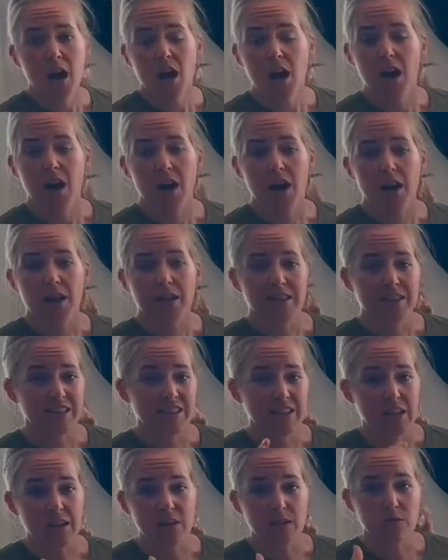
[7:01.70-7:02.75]
on a
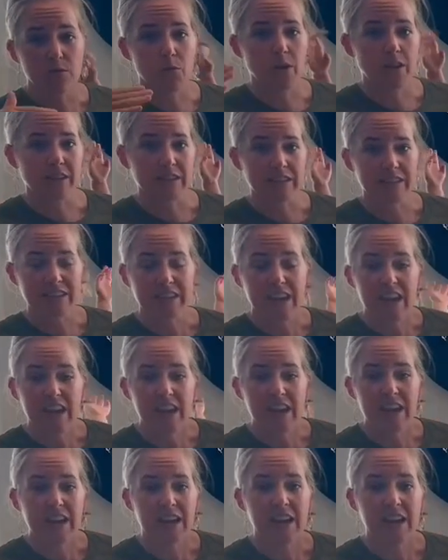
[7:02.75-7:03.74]
scale of 1 to 10,